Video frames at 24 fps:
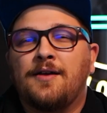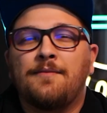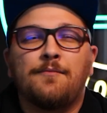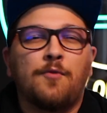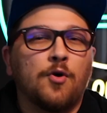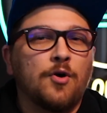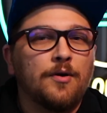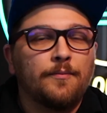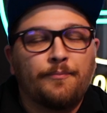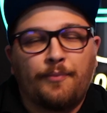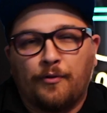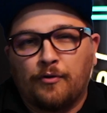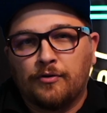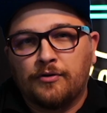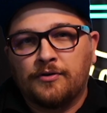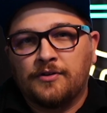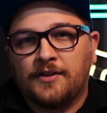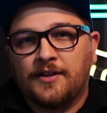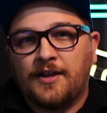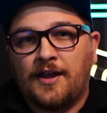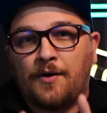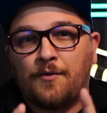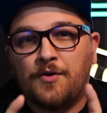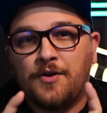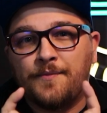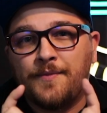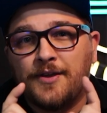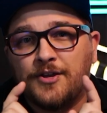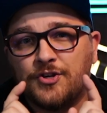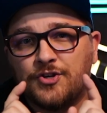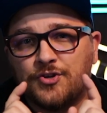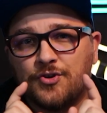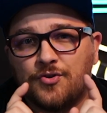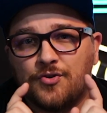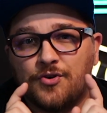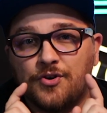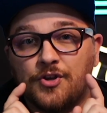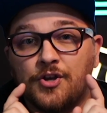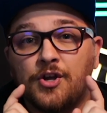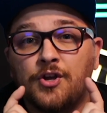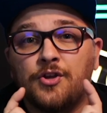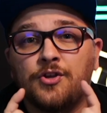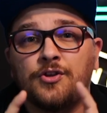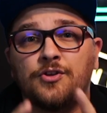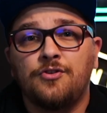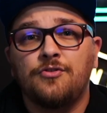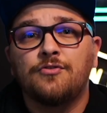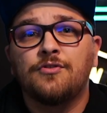more importantly, I want to make sure
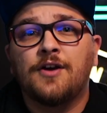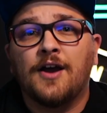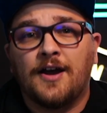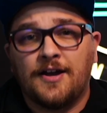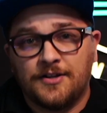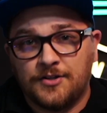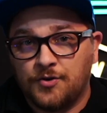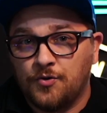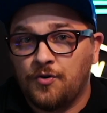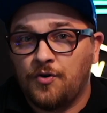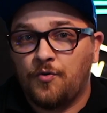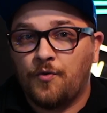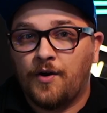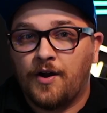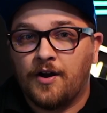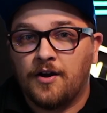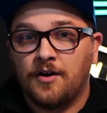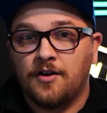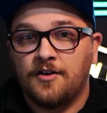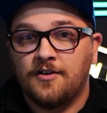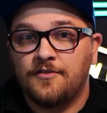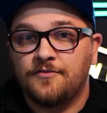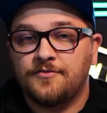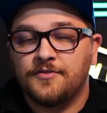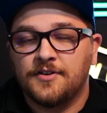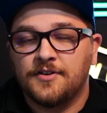you guys are aware of,